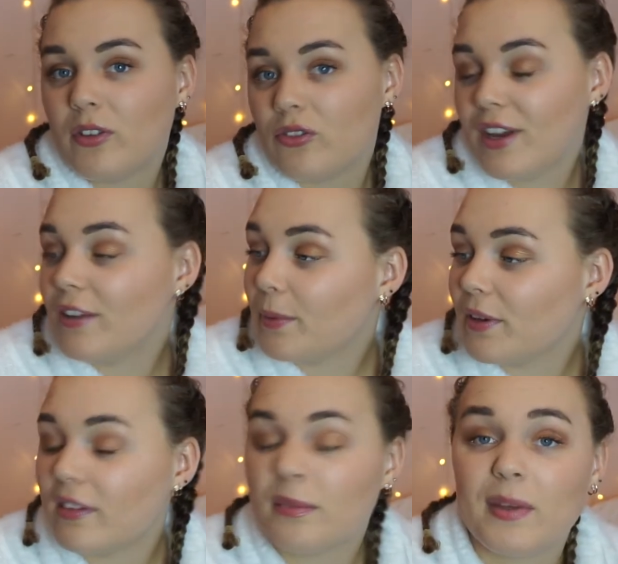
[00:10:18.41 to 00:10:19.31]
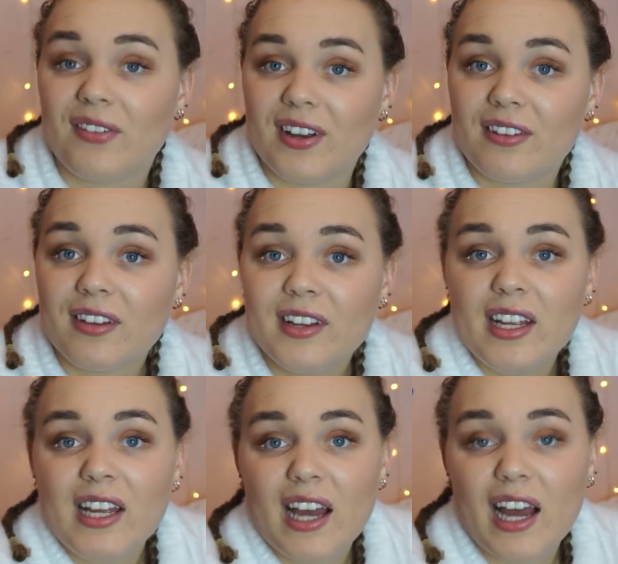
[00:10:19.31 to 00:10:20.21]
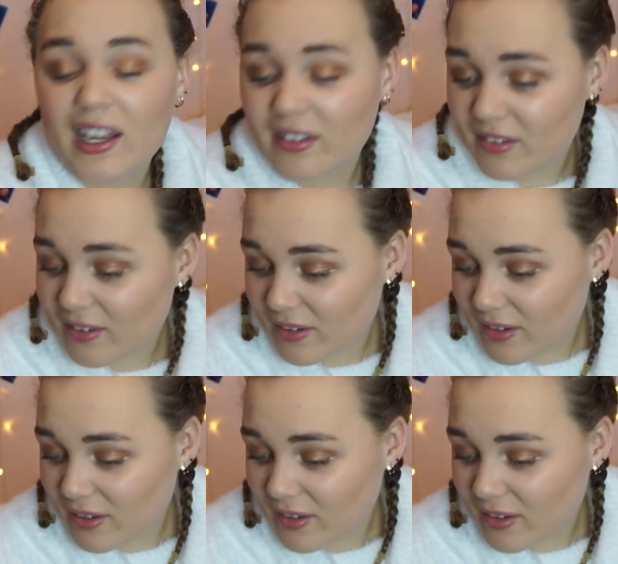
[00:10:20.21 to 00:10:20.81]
and dreams because it's mirrored, and